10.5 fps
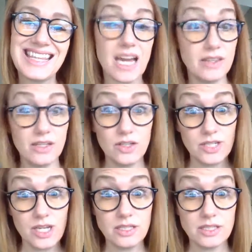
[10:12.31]
then your
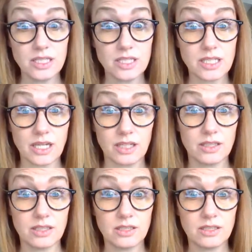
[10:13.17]
tongue sticks
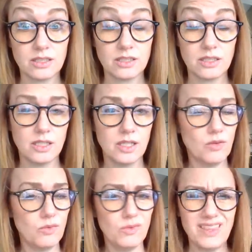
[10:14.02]
out.
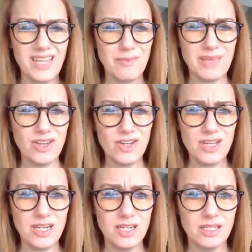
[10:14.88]
Would that be
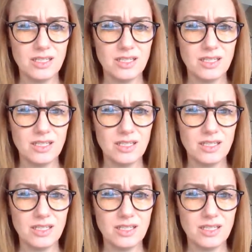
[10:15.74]
good?